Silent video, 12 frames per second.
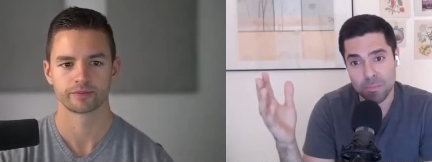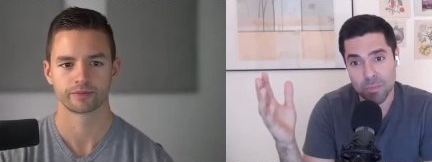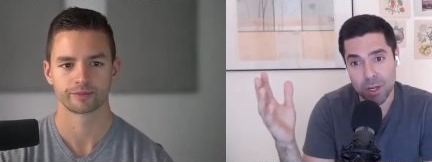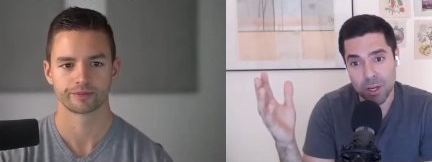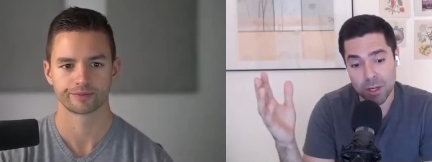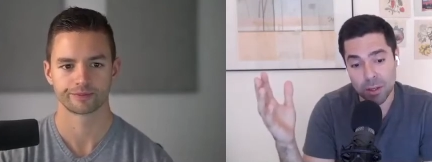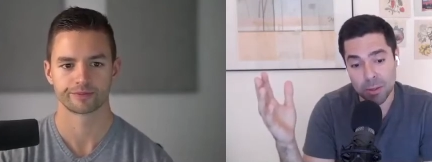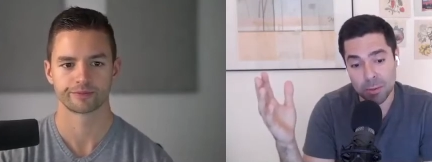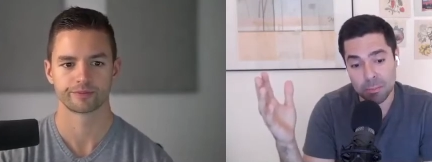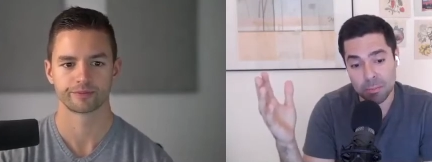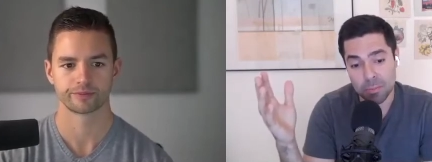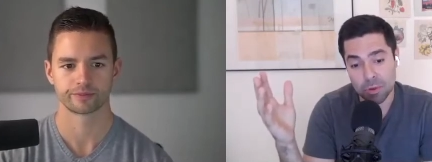
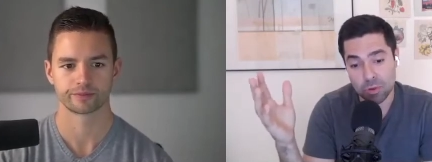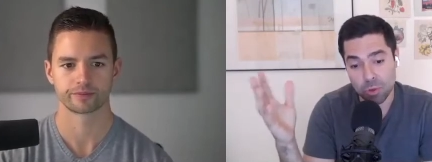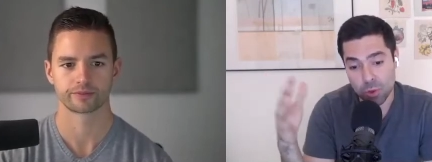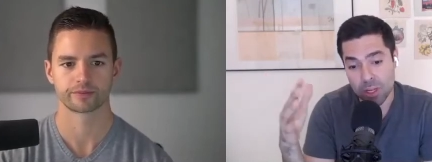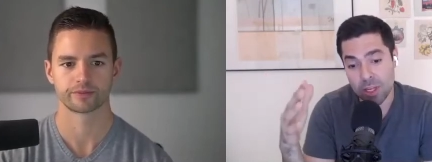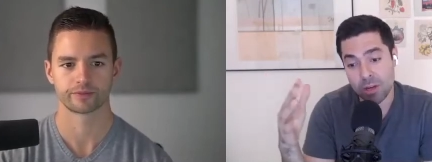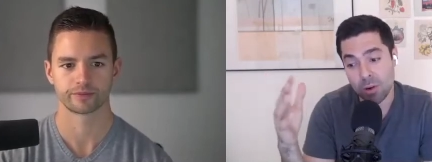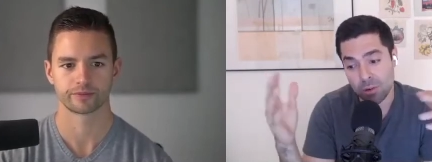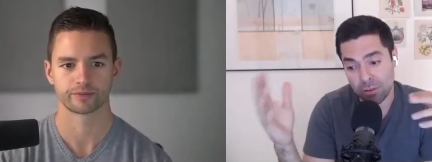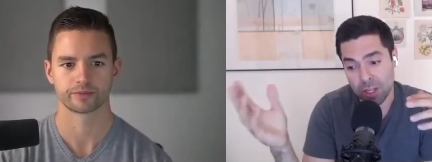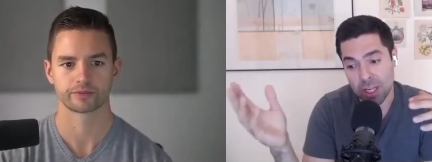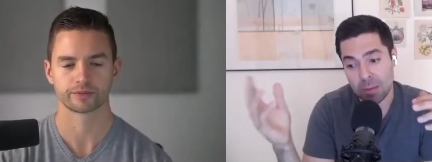Speaker 1: um, doing or
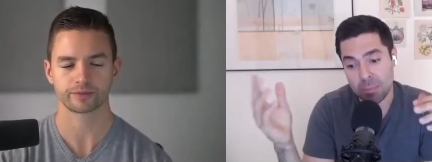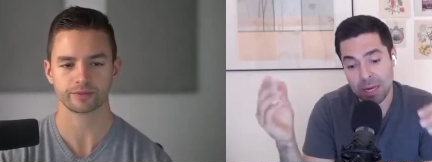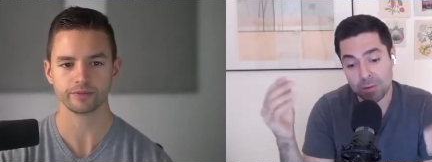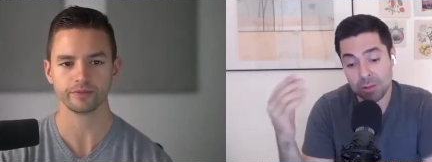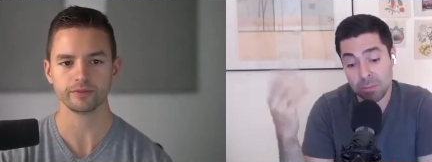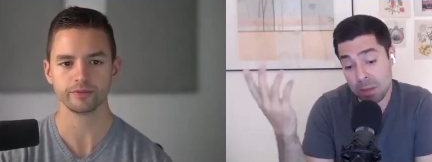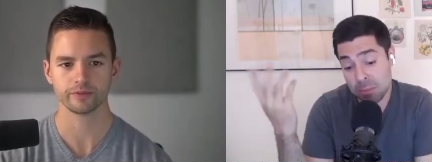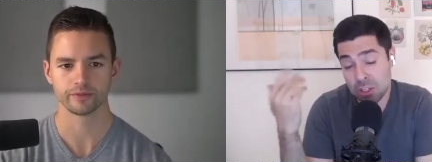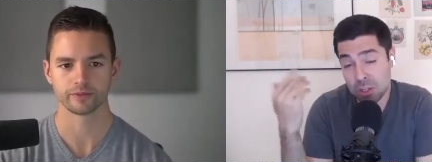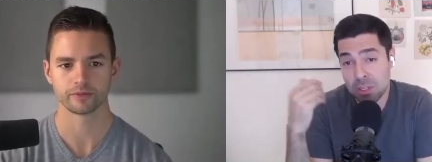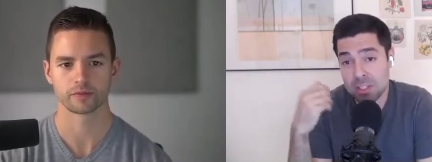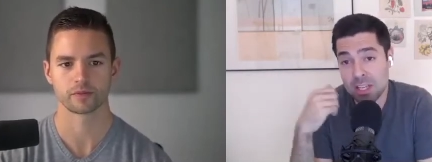thinking about and maybe
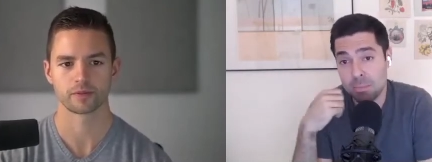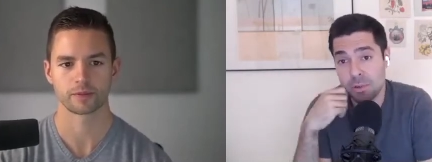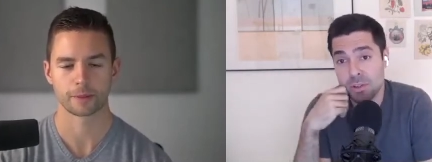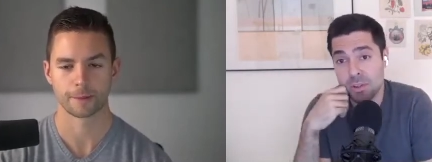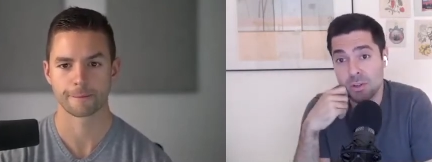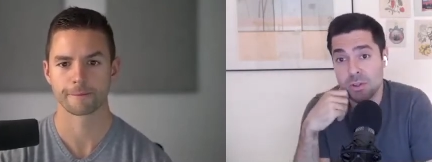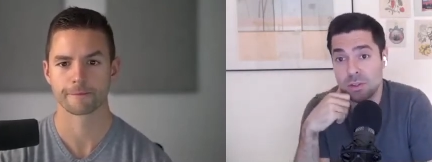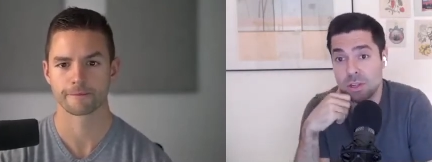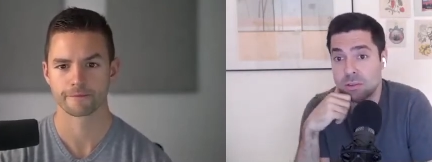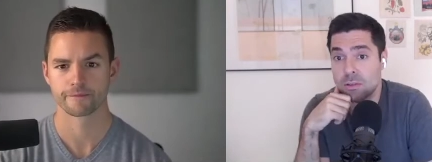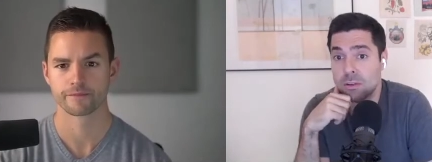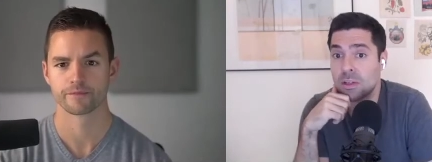some examples also
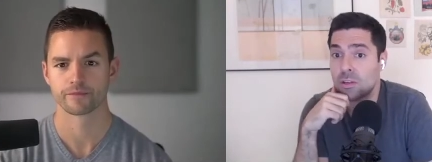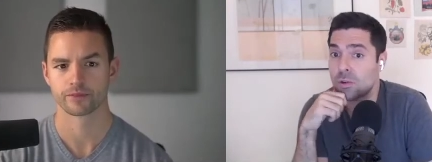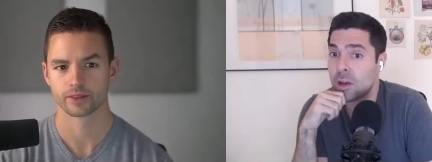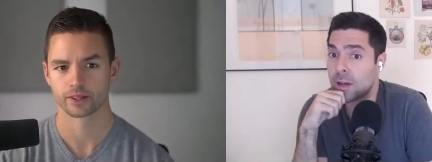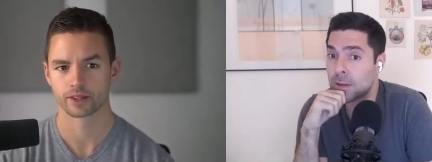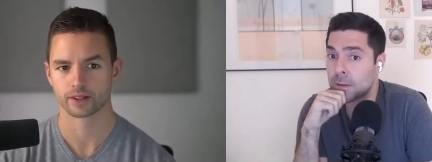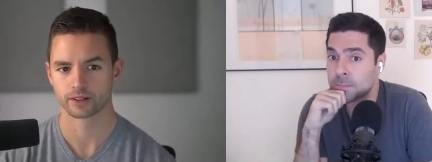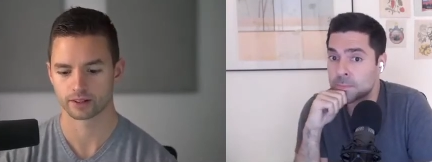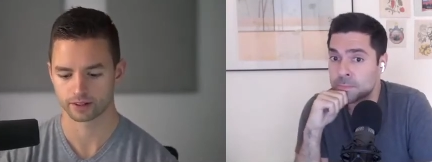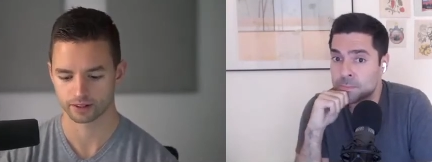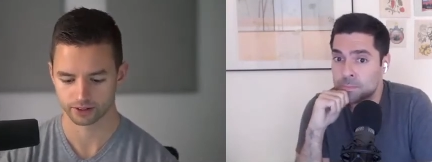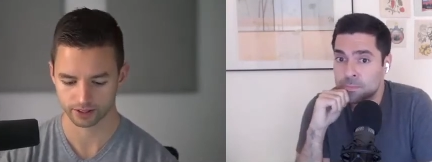that that you like
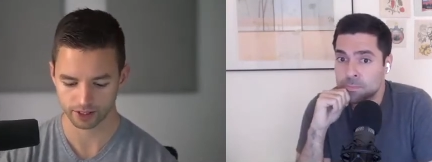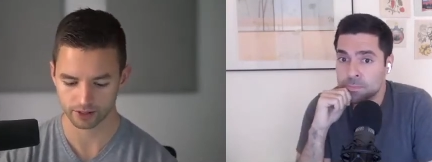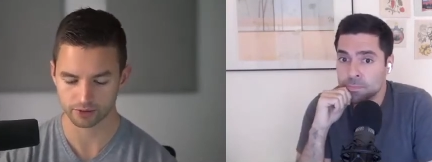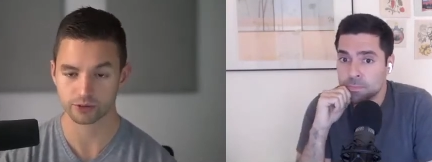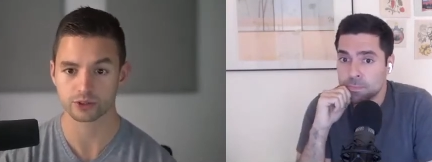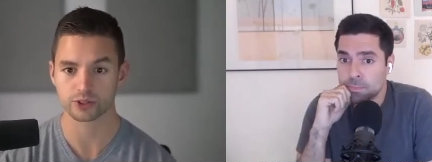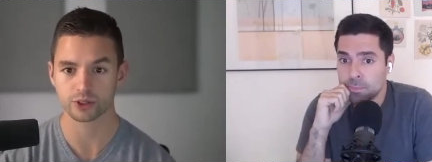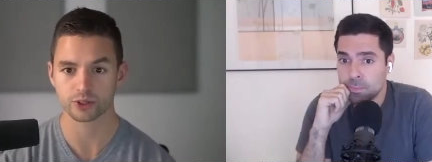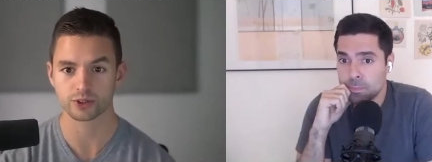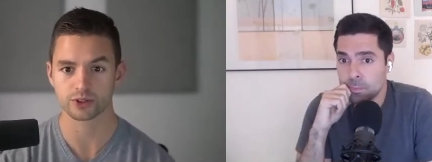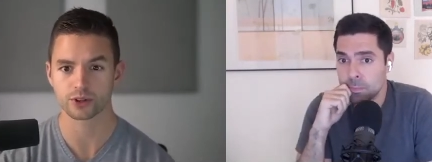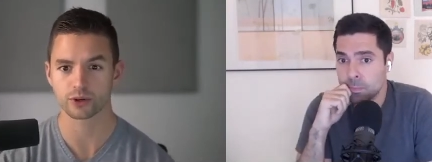
Speaker 2: yeah for sure
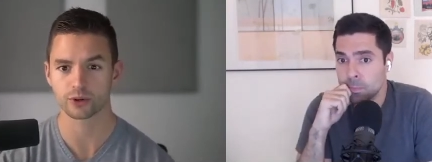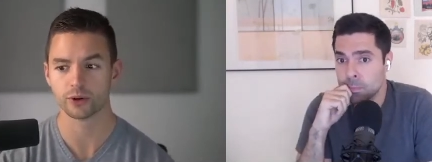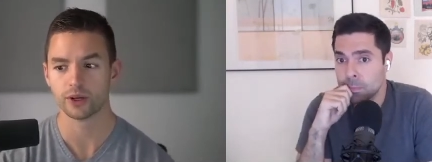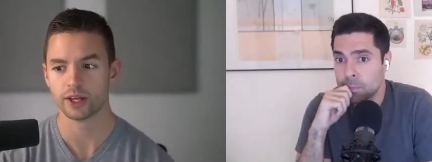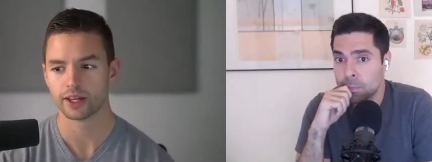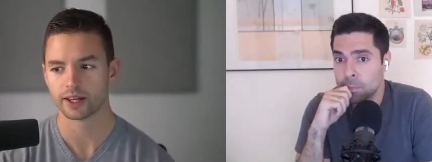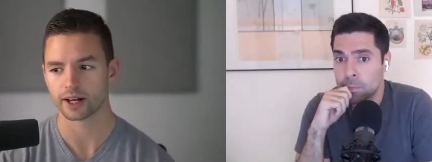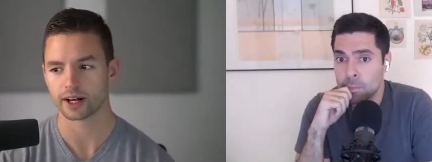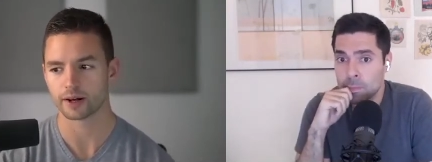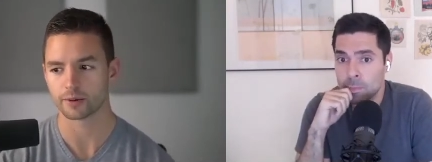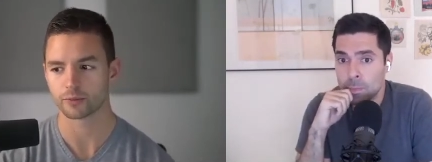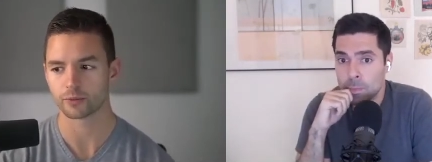so
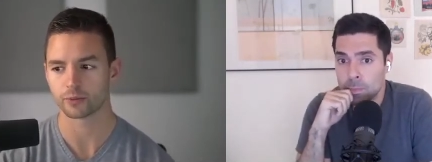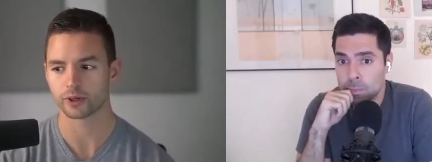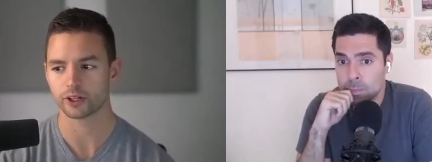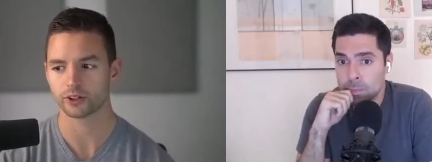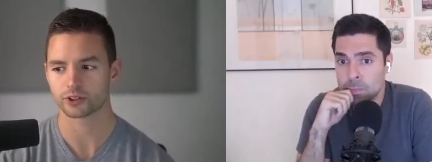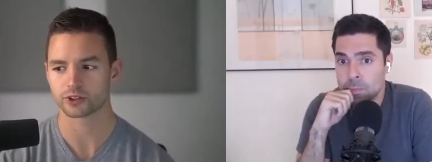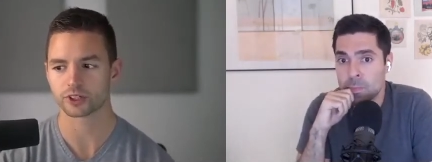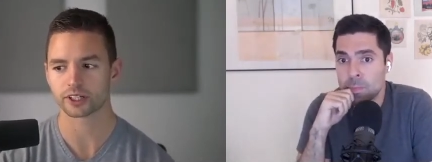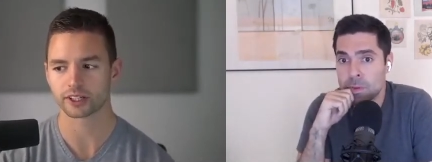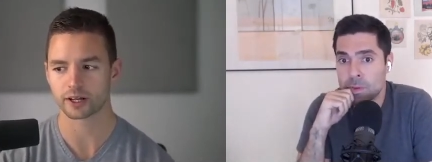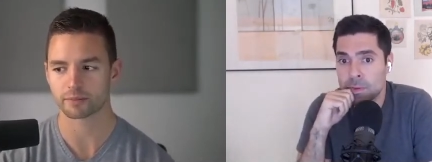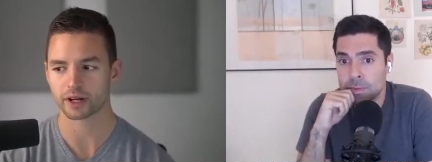um, when you're striking
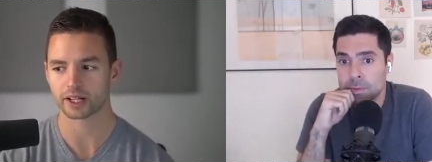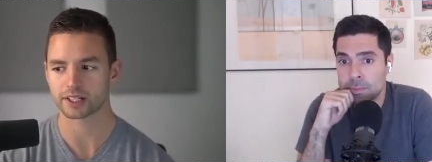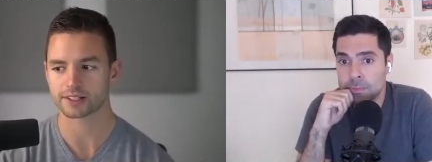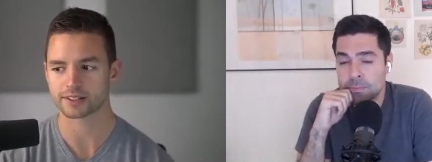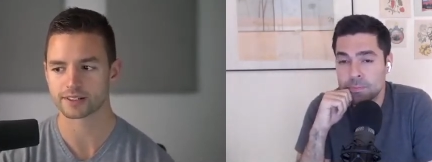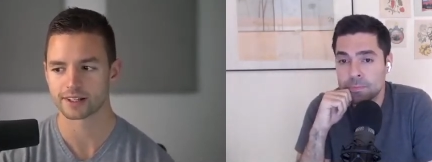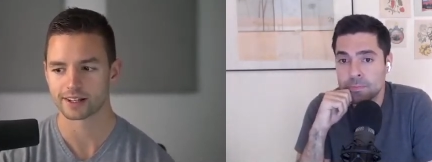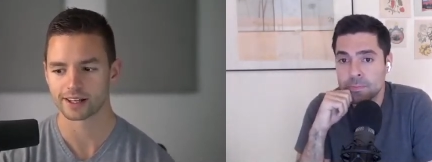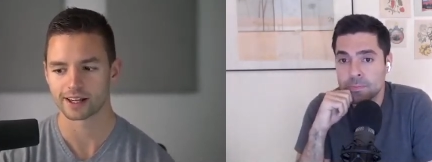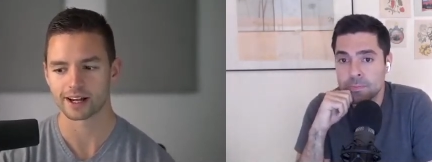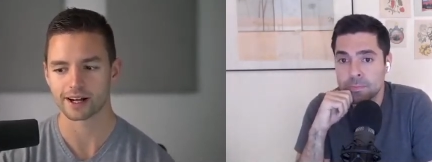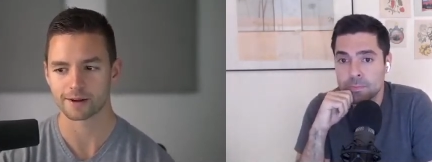that balance
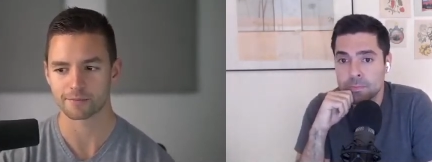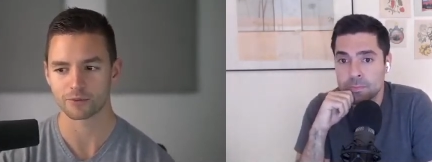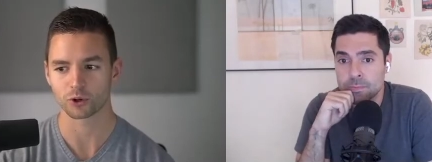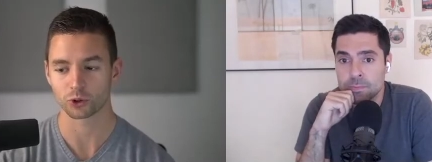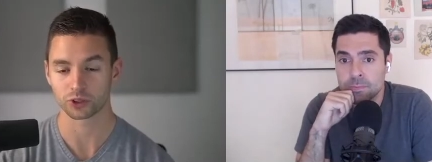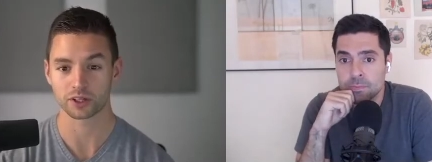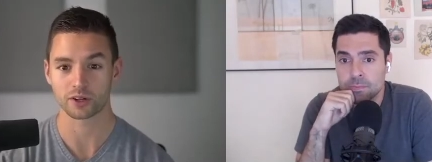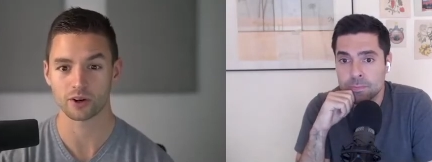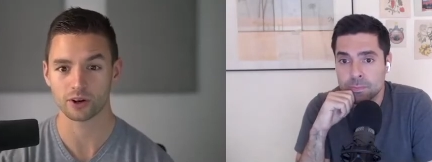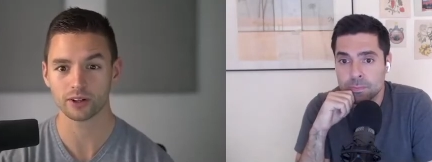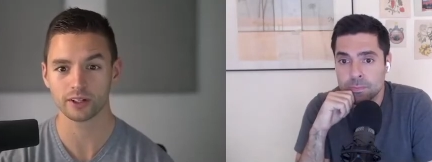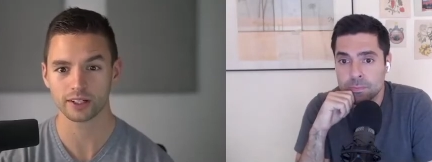um, early
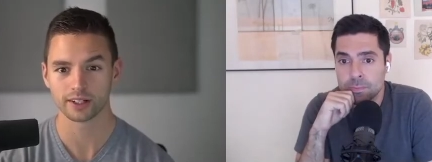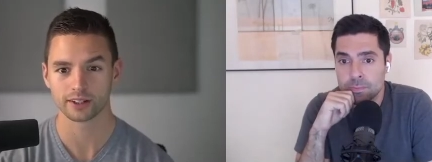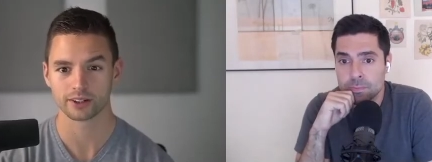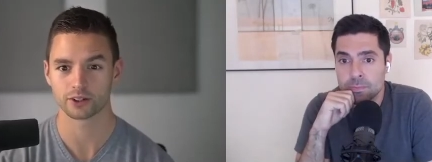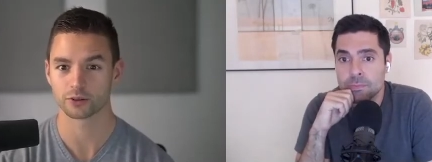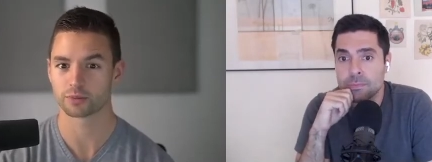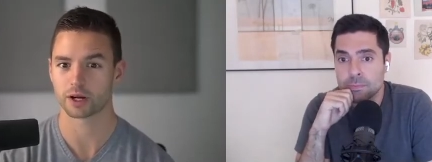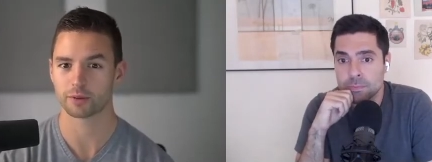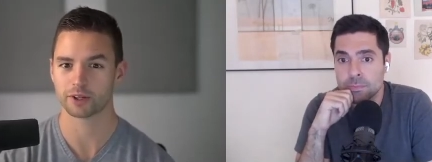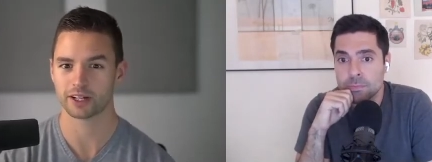on you're probably going to